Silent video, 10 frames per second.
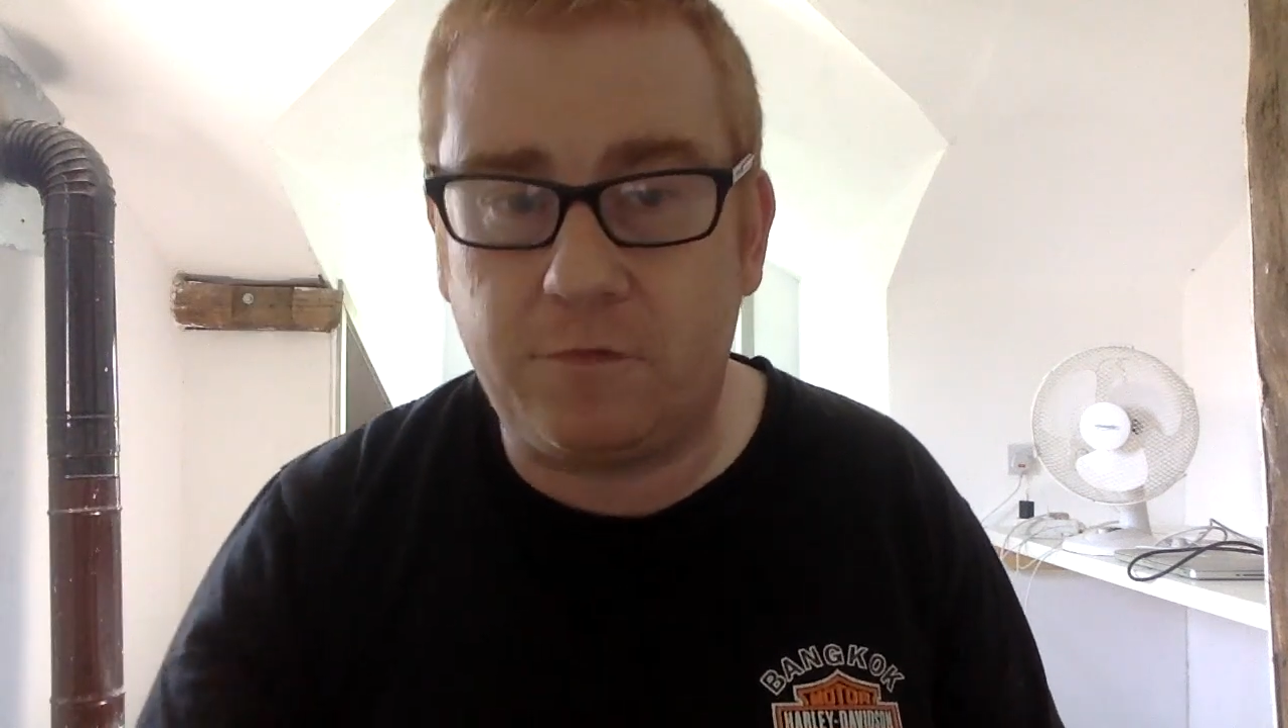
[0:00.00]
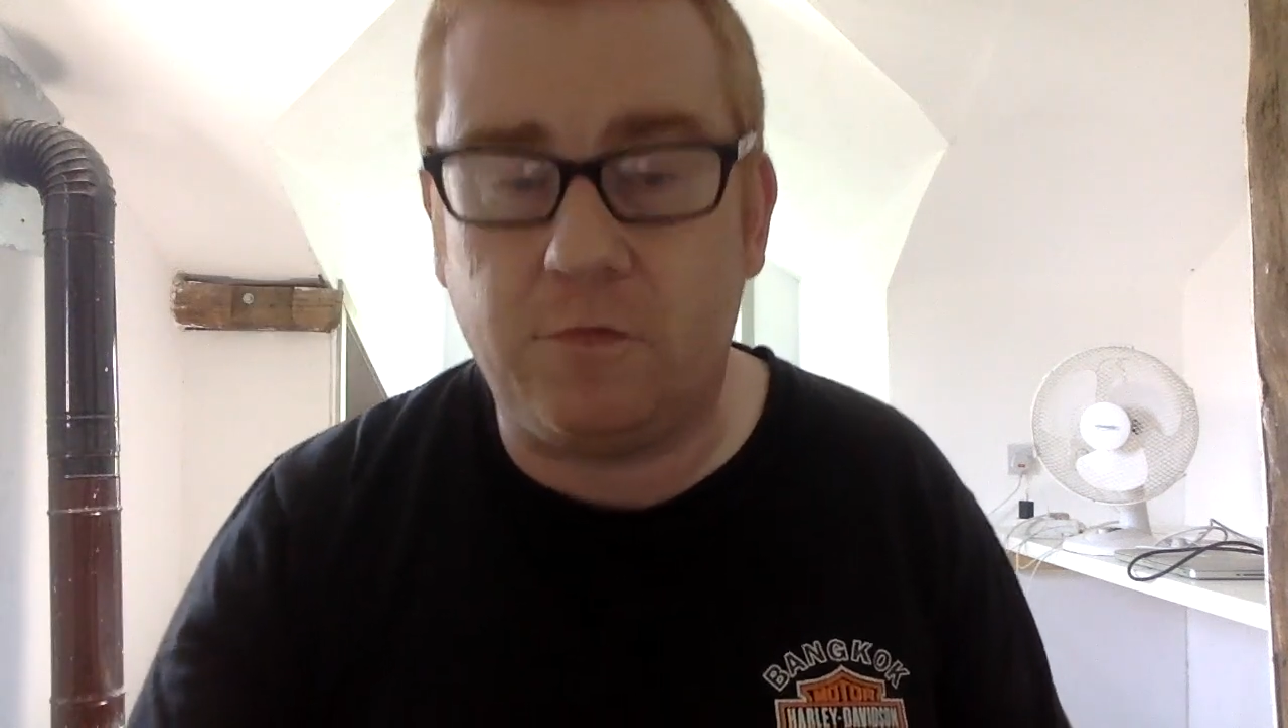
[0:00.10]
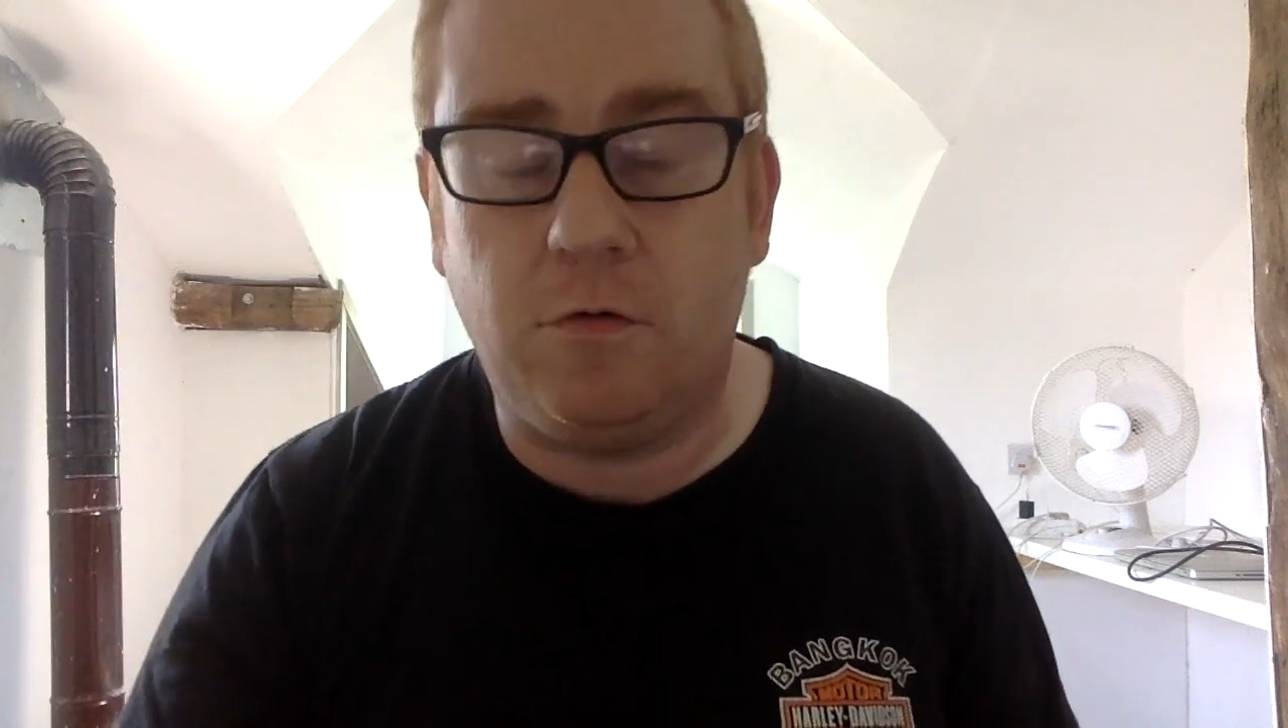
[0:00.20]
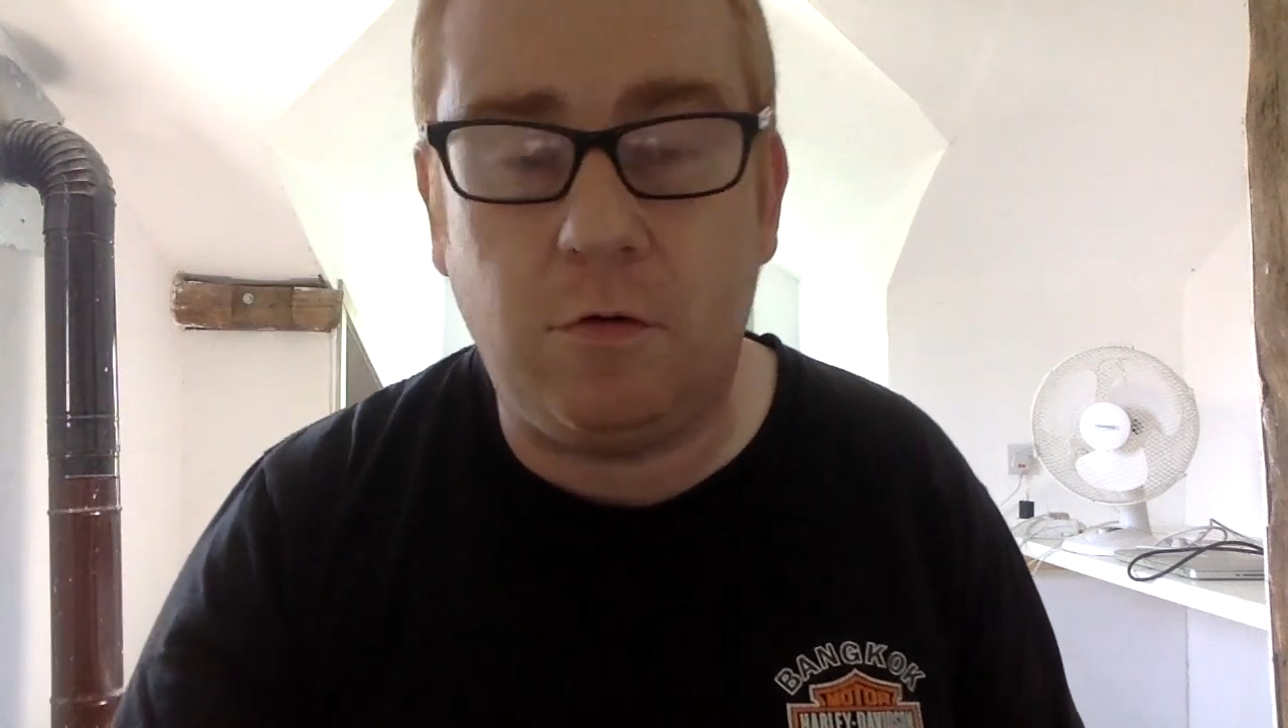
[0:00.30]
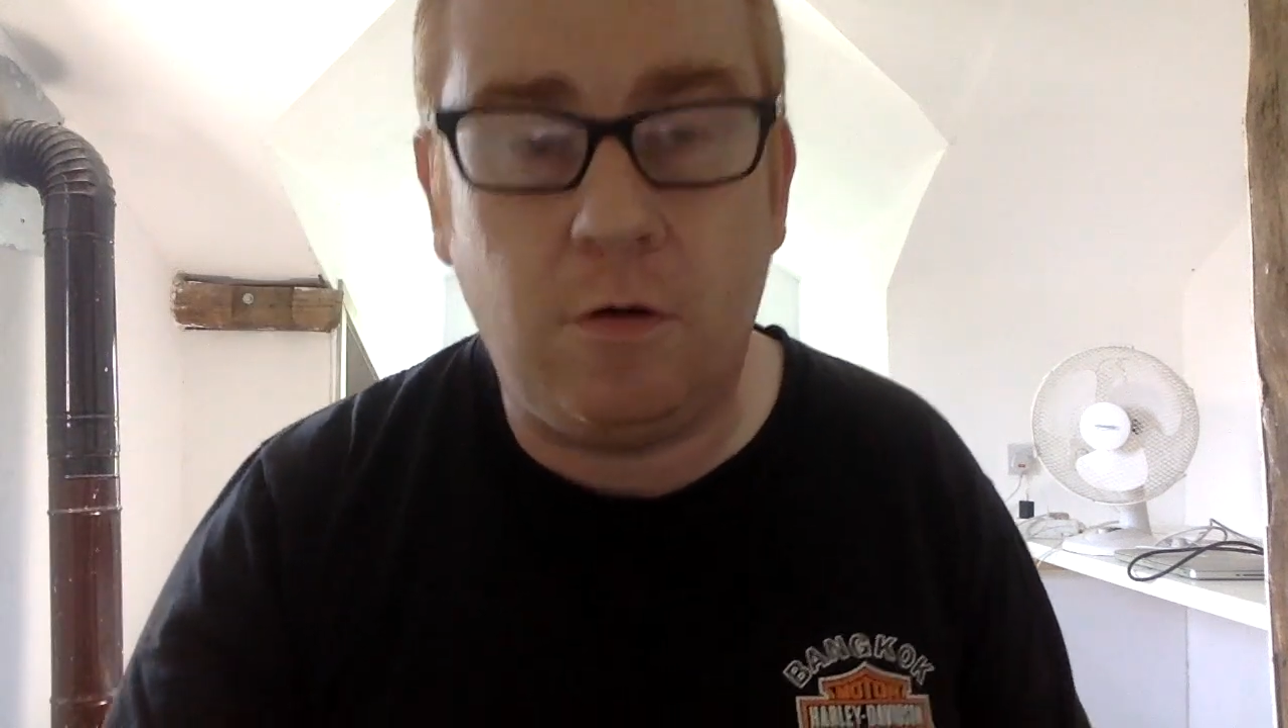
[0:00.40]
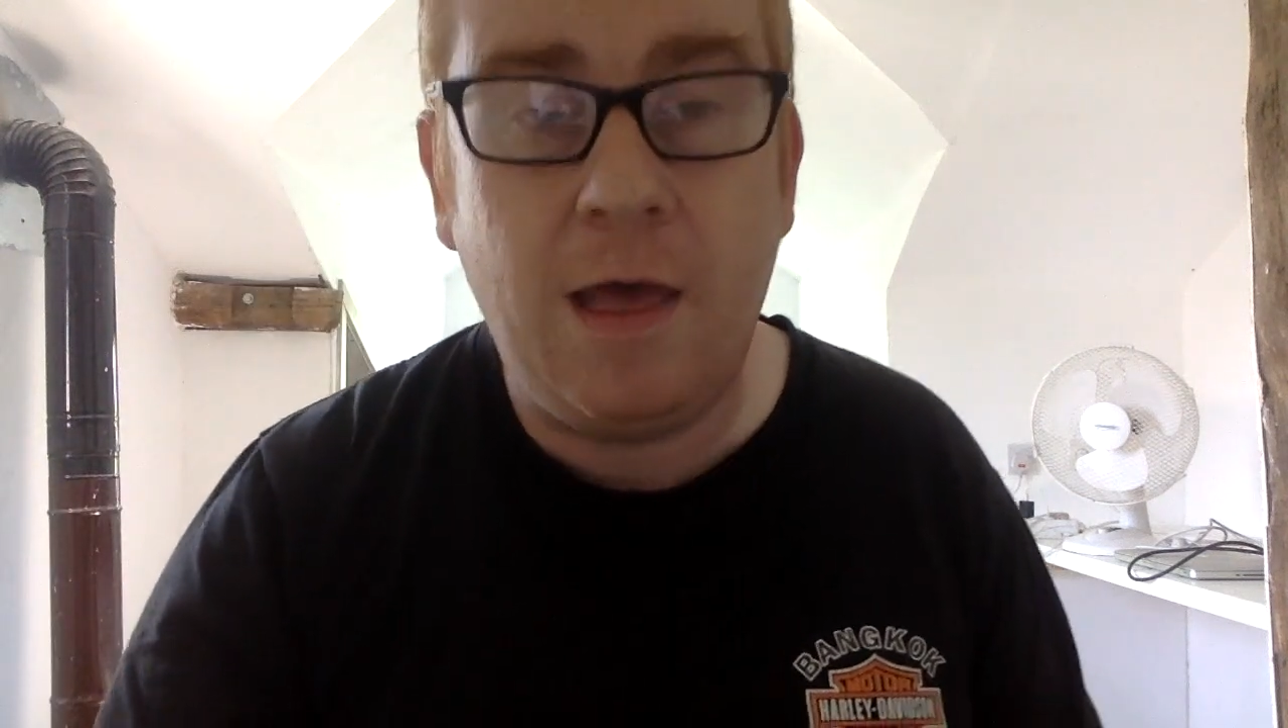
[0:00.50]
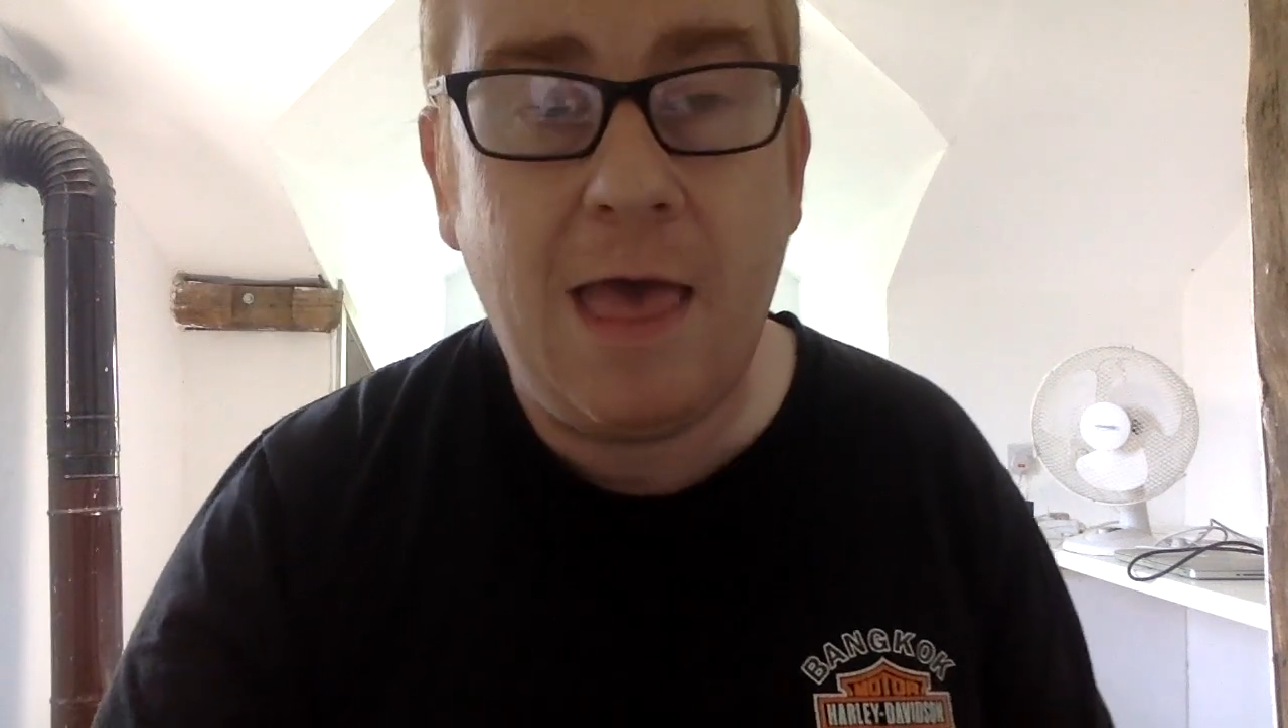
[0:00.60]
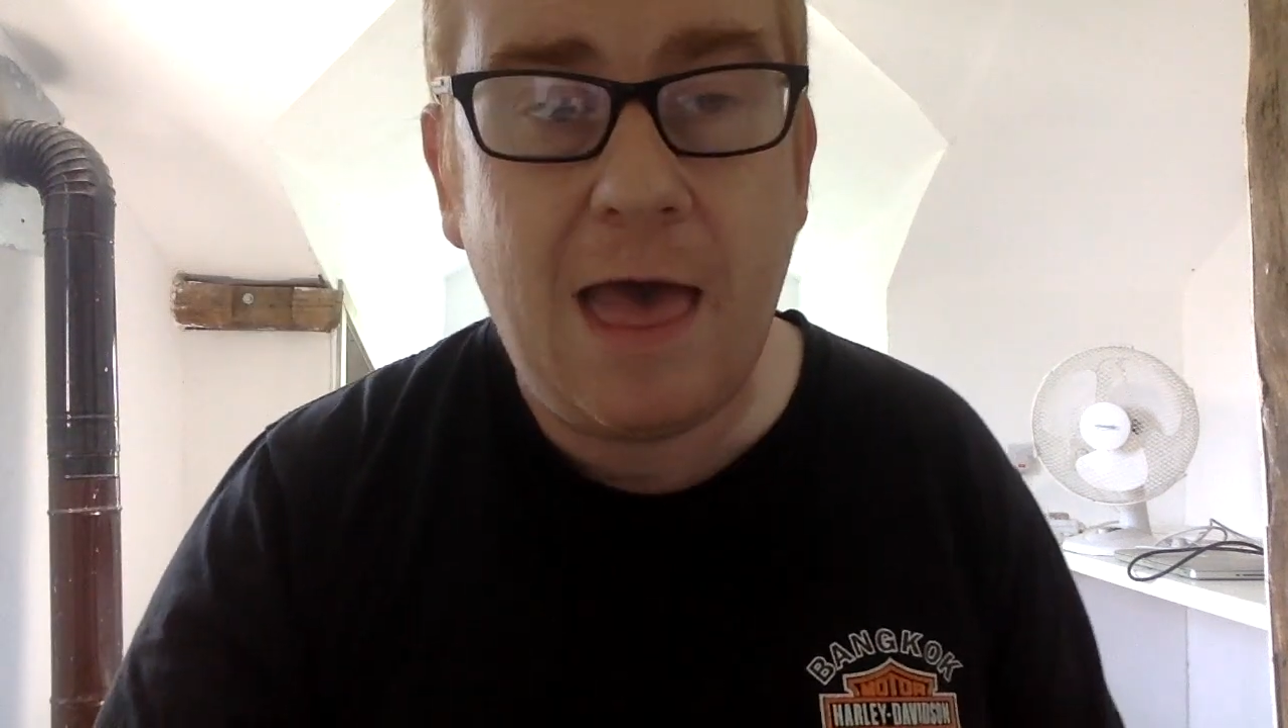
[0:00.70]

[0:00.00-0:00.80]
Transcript: So